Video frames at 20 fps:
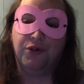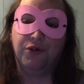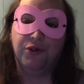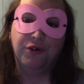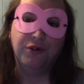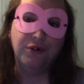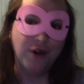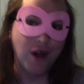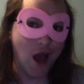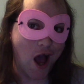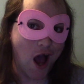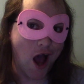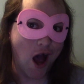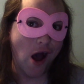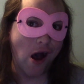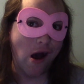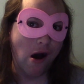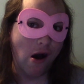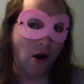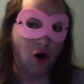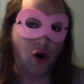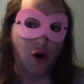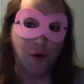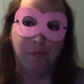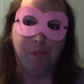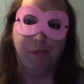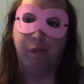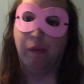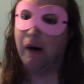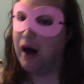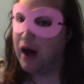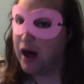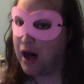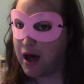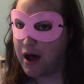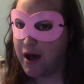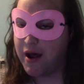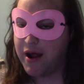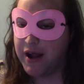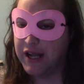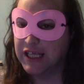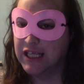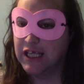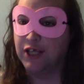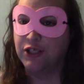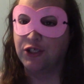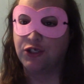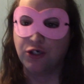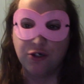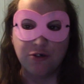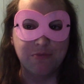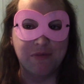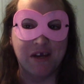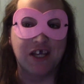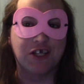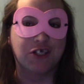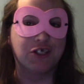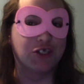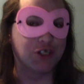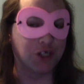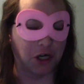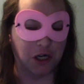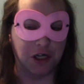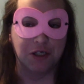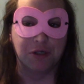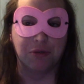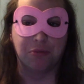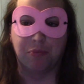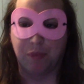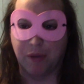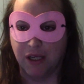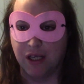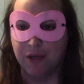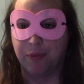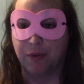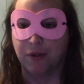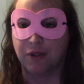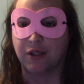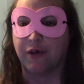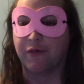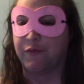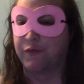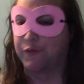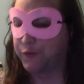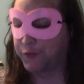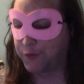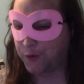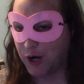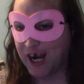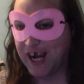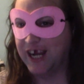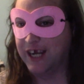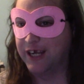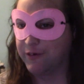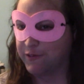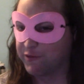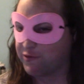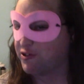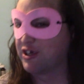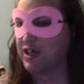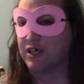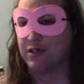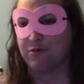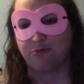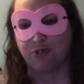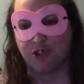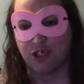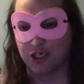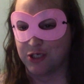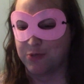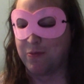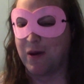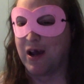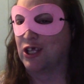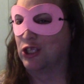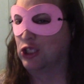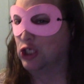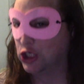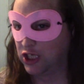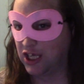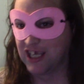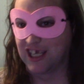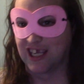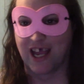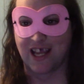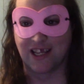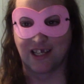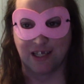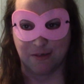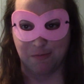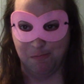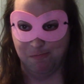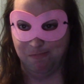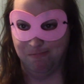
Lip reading: No, but they do make certain people afraid of them just by looking at them.